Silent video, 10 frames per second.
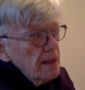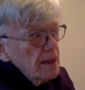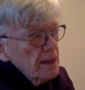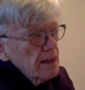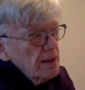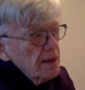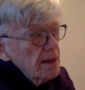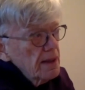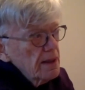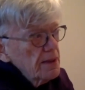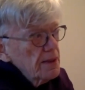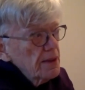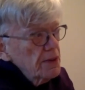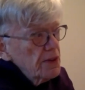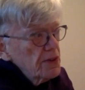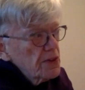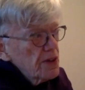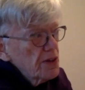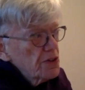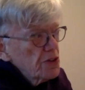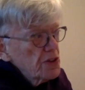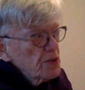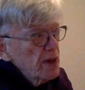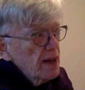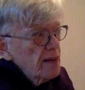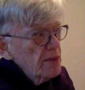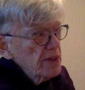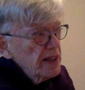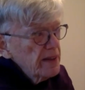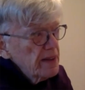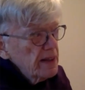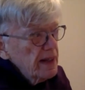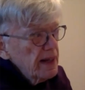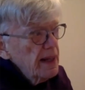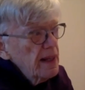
All right. You can start yours while I'm doing it, and